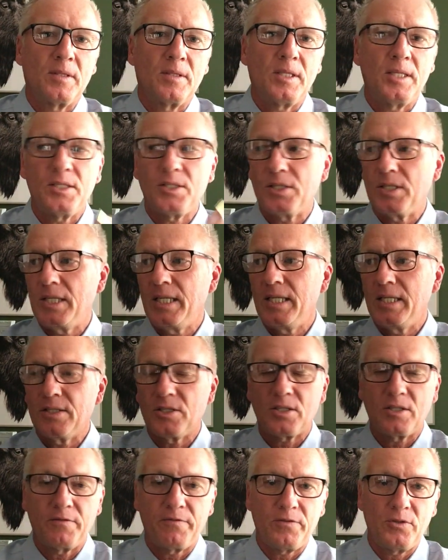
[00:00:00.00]
This
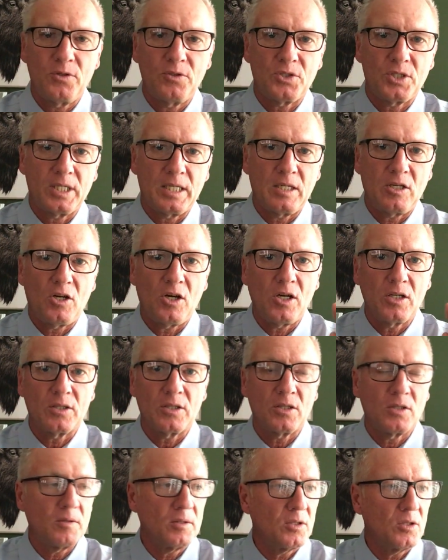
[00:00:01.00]
is the future.
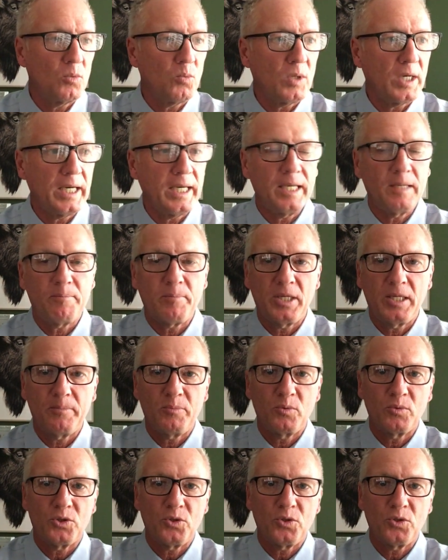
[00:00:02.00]
On the way people